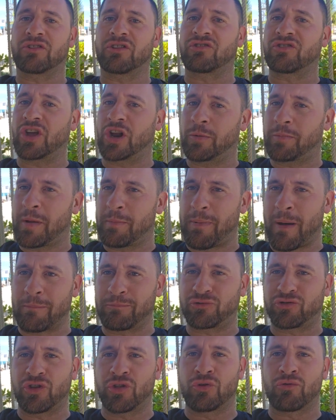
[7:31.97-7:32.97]
There's going to be
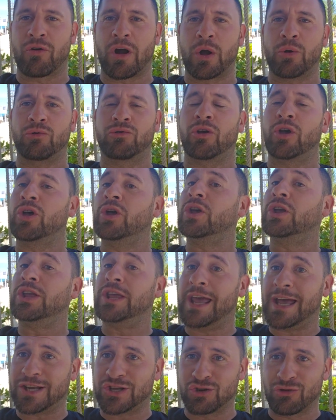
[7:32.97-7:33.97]
bumps in the road.
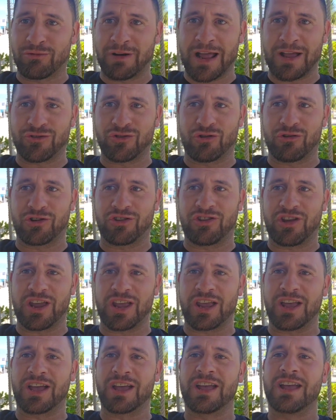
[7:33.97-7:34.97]
Yes, you're allowed to
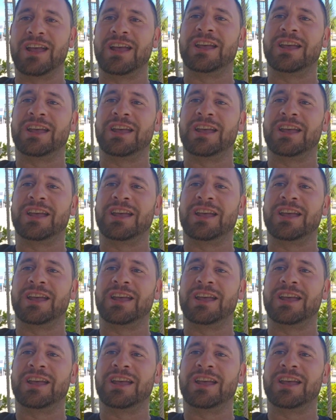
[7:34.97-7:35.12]
critique.